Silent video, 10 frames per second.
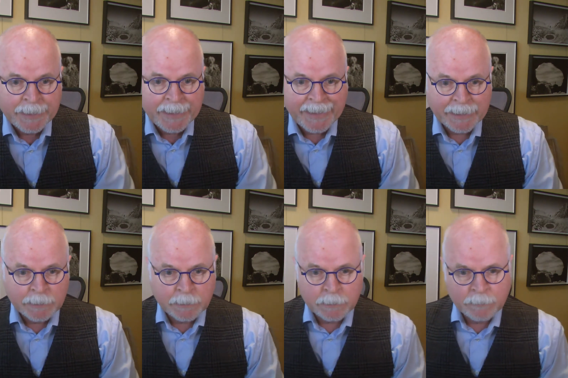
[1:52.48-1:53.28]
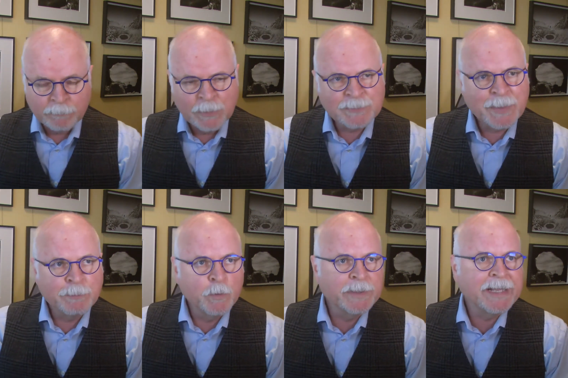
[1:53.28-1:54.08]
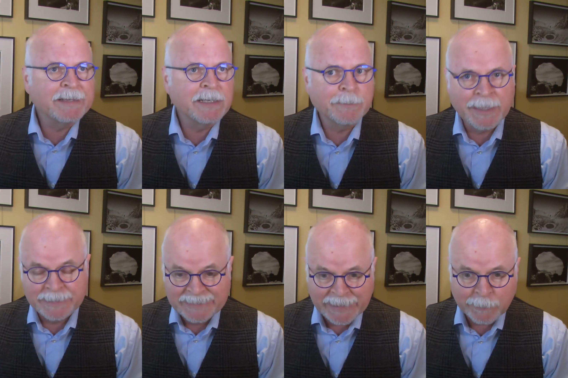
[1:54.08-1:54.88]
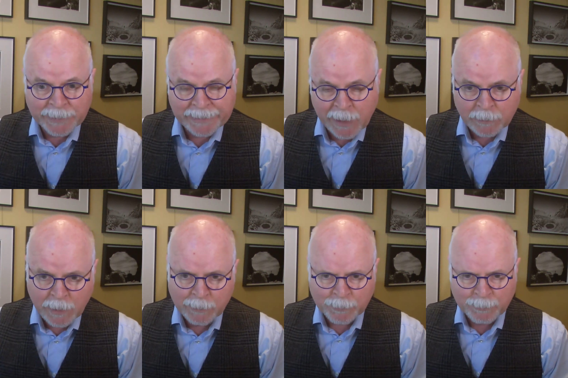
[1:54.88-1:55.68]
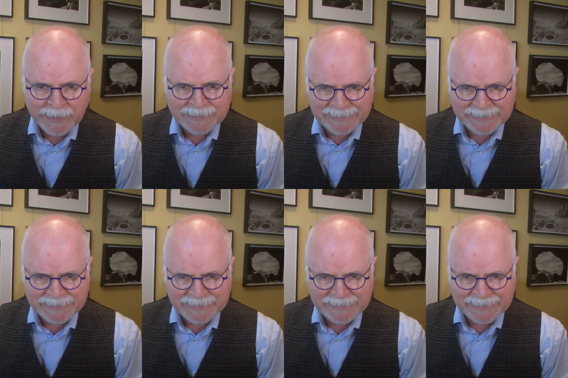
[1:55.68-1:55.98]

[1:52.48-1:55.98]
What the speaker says: And most people, when they think about integrity without compromise,